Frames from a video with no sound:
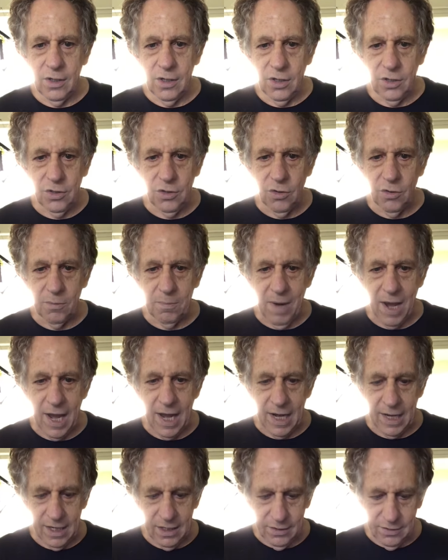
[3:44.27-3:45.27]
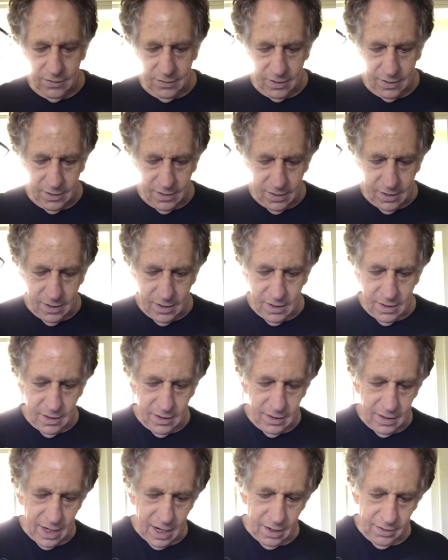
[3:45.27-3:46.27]
your mind.
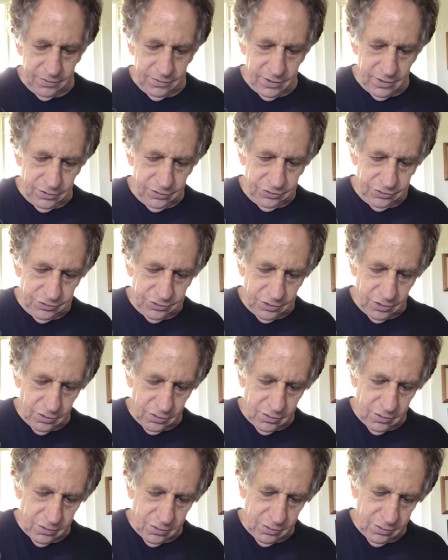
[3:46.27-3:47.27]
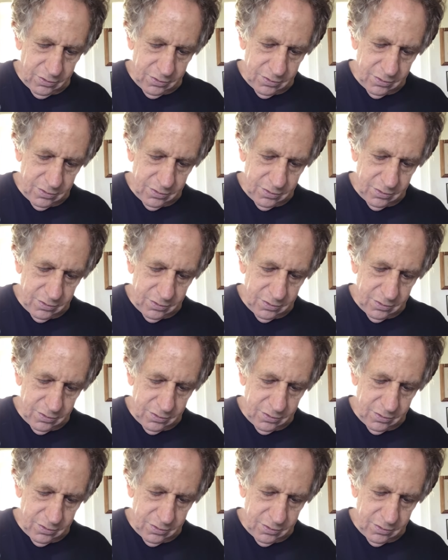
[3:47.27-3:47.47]
Now this circle